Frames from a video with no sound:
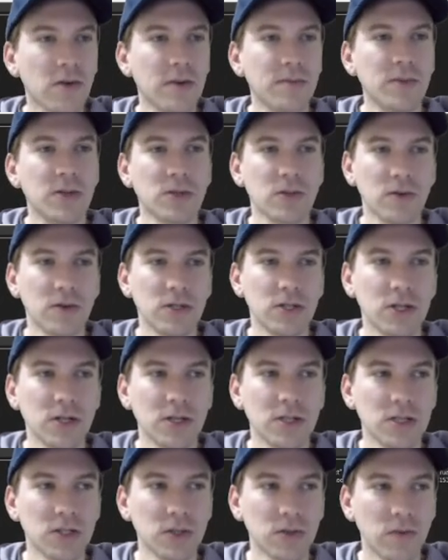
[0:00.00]
the
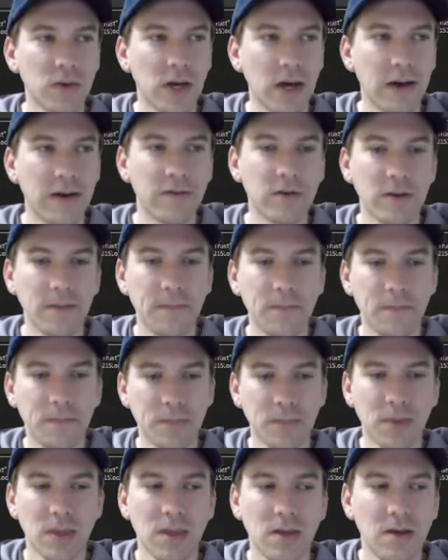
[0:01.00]
screenshot just so we have it
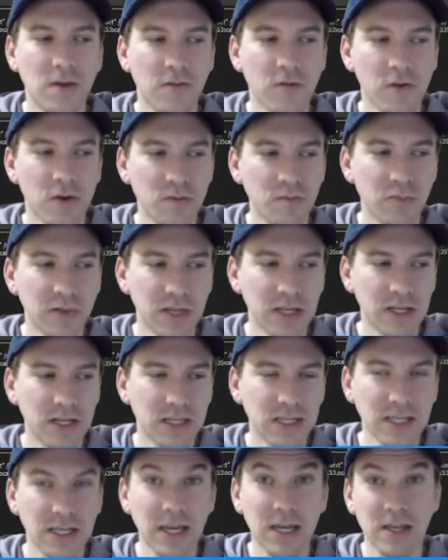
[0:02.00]
for
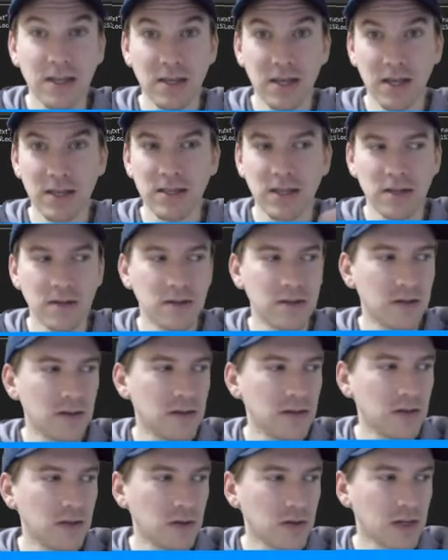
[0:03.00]
completeness sake in case I
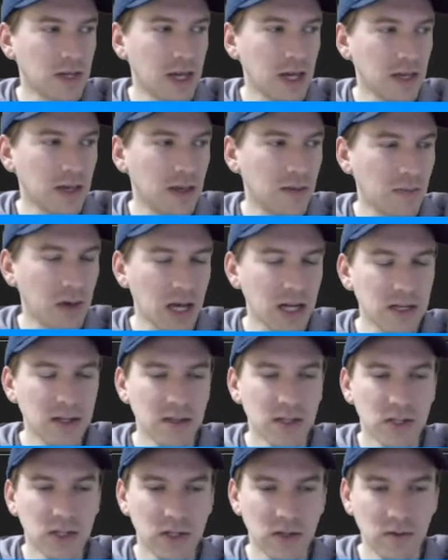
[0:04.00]
can't get back to
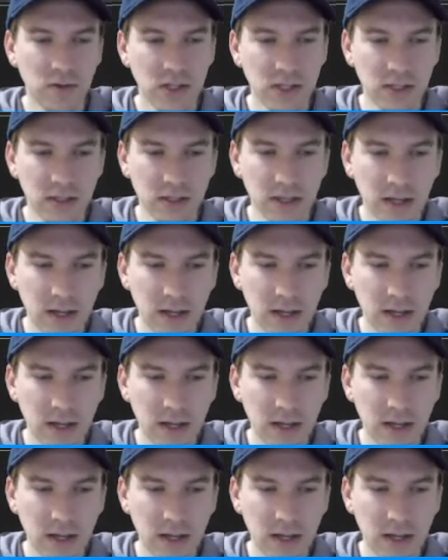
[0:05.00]
this too easily.